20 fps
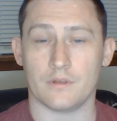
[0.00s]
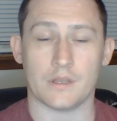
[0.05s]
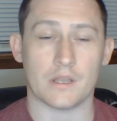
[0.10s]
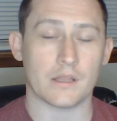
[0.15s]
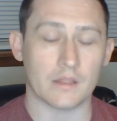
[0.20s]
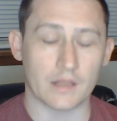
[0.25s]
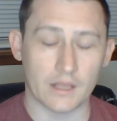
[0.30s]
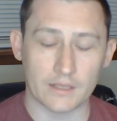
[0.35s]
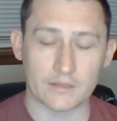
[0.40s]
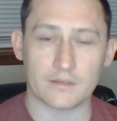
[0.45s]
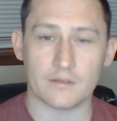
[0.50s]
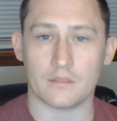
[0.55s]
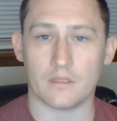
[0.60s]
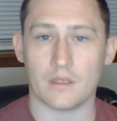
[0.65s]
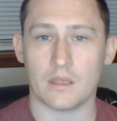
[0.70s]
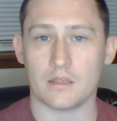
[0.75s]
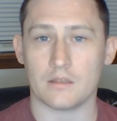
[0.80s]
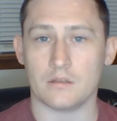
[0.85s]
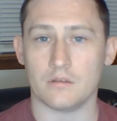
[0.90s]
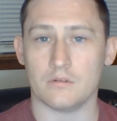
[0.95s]
I'd like to
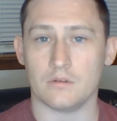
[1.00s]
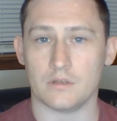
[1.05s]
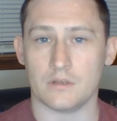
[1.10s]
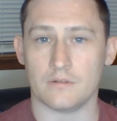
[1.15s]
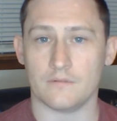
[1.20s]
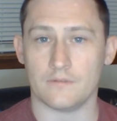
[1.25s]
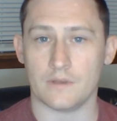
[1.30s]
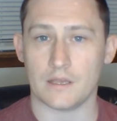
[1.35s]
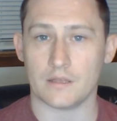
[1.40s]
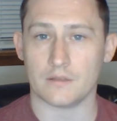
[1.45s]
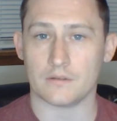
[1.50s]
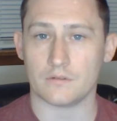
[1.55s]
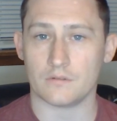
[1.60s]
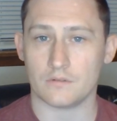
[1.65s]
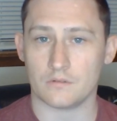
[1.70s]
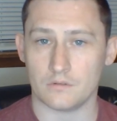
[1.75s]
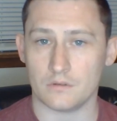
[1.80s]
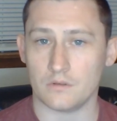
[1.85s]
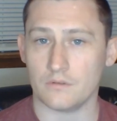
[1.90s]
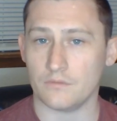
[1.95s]
thank you in
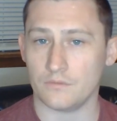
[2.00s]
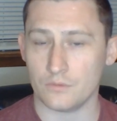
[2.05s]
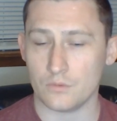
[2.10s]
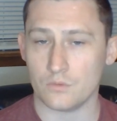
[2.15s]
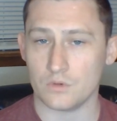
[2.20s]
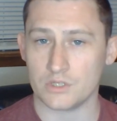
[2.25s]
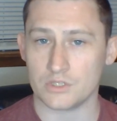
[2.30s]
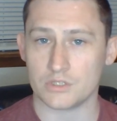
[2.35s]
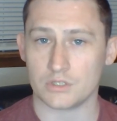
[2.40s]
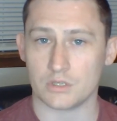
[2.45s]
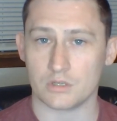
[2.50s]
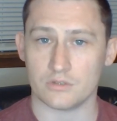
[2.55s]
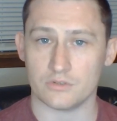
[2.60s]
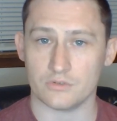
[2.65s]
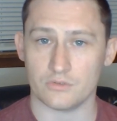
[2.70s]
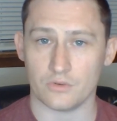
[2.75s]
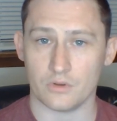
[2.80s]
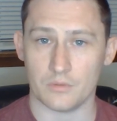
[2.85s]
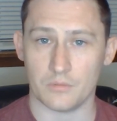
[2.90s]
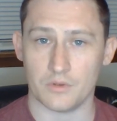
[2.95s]
advance if you wish to
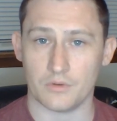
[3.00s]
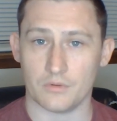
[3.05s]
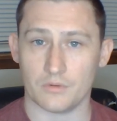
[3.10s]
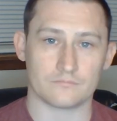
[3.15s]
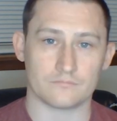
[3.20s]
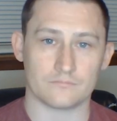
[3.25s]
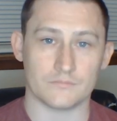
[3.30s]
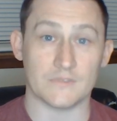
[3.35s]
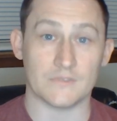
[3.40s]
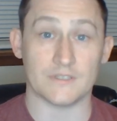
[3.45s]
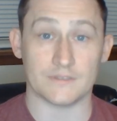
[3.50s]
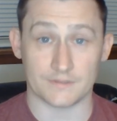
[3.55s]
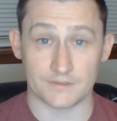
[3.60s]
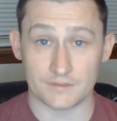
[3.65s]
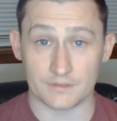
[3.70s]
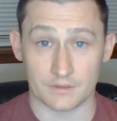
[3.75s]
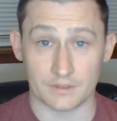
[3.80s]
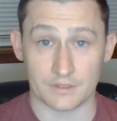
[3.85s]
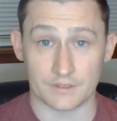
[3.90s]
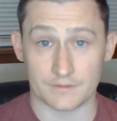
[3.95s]
contribute.
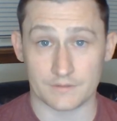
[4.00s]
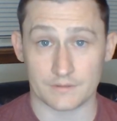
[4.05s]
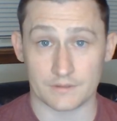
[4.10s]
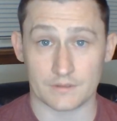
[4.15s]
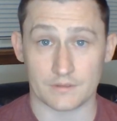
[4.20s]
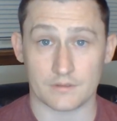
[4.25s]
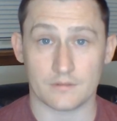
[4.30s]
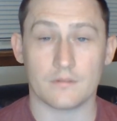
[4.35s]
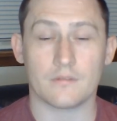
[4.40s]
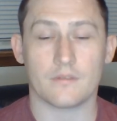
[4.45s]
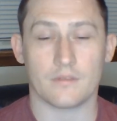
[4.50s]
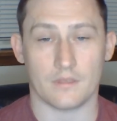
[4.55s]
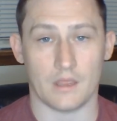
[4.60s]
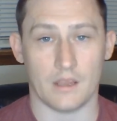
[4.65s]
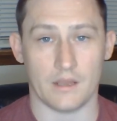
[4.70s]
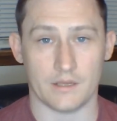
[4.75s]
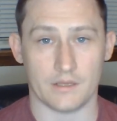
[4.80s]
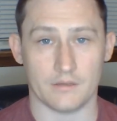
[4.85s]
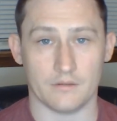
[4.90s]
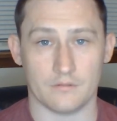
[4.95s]
seriously,
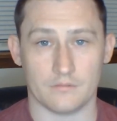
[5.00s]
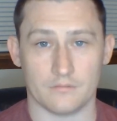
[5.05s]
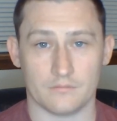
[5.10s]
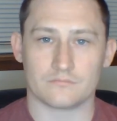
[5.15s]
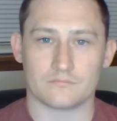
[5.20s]
thank you.